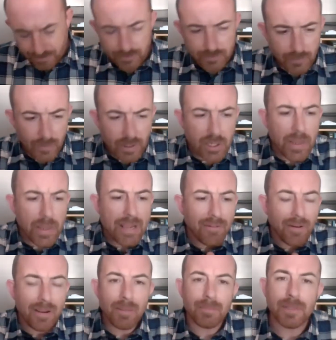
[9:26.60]
So here I am,
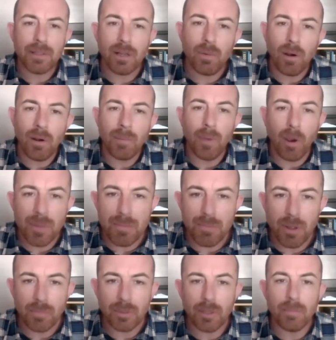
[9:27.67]
I'm in
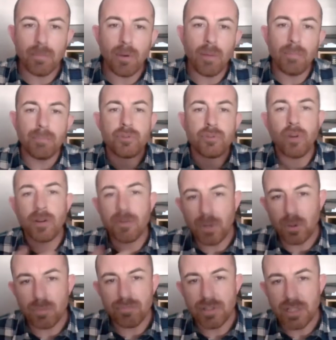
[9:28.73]
Birmingham. I'm trying to build
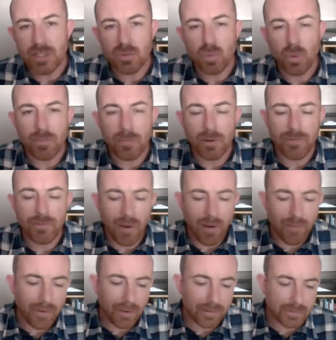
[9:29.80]
bridges with my
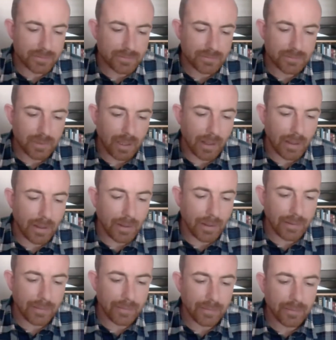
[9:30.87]
father,
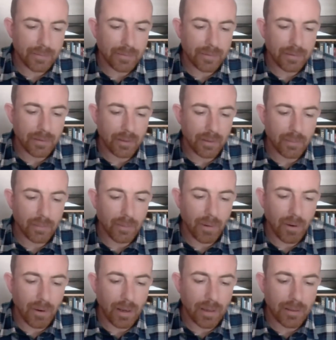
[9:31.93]
and
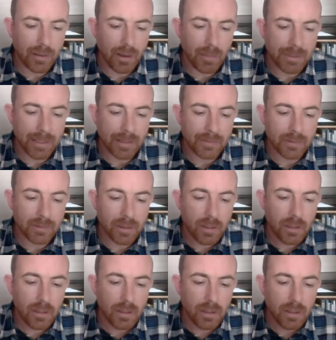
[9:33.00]
I began
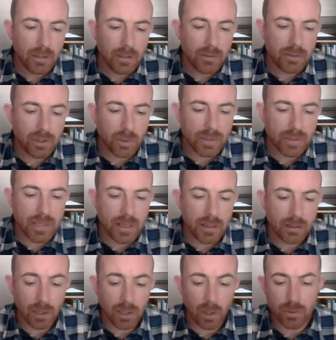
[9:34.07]
to
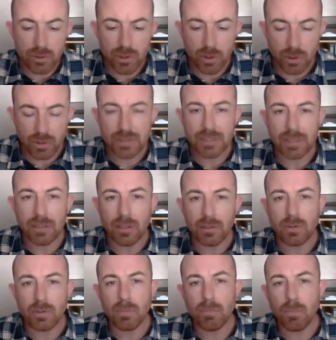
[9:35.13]
go to
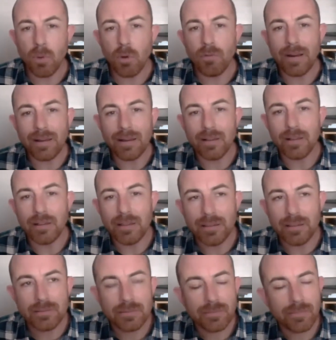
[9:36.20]
casinos more
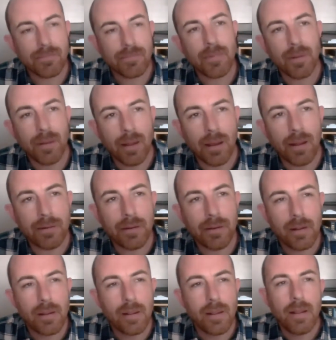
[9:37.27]
regularly,
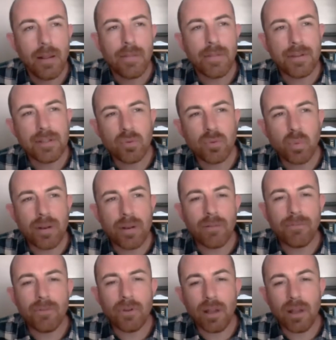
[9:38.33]
and this is when
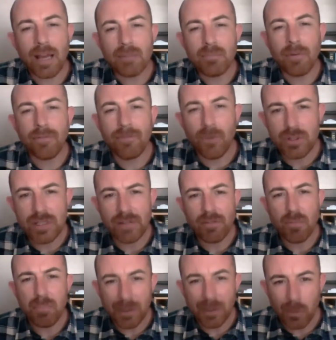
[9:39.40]
I had my first
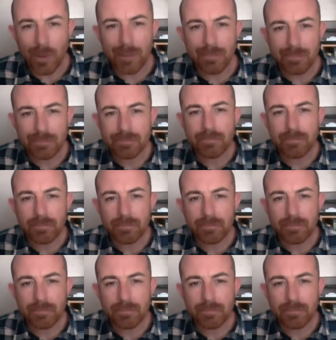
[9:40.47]
ever big win.